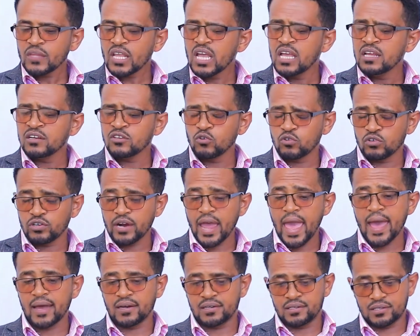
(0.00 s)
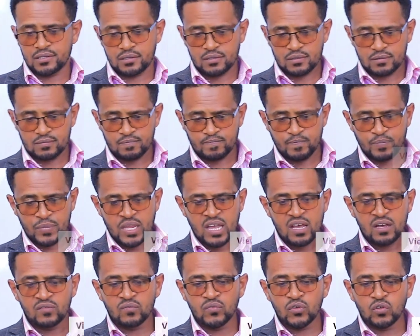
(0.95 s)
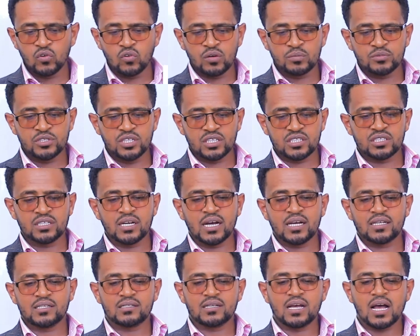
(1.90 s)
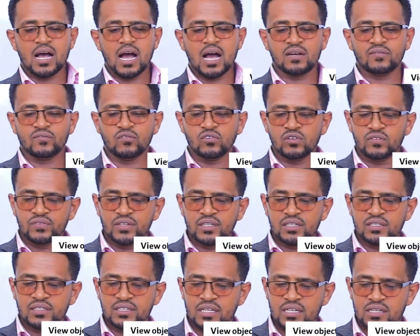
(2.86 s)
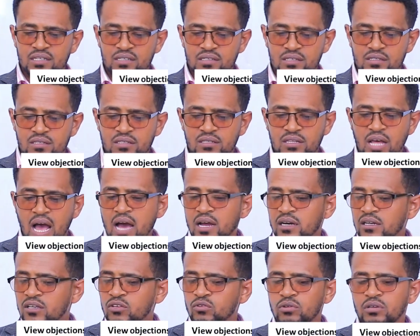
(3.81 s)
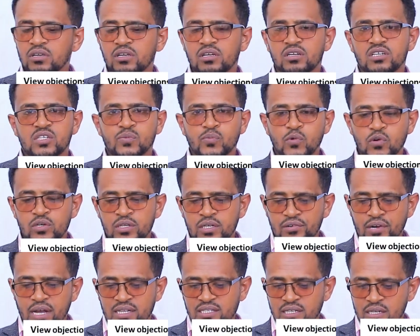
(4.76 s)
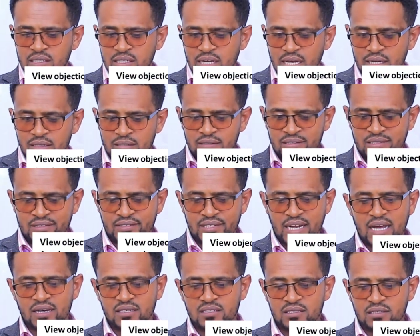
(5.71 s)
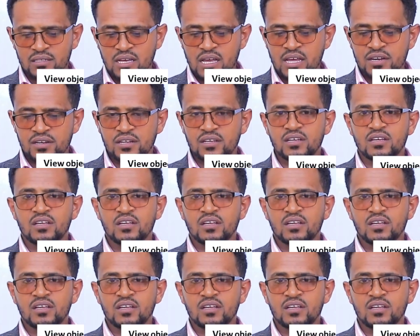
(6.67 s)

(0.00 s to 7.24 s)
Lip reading: in your head. View objection as unfulfilled needs, arguing, respond rather than react. And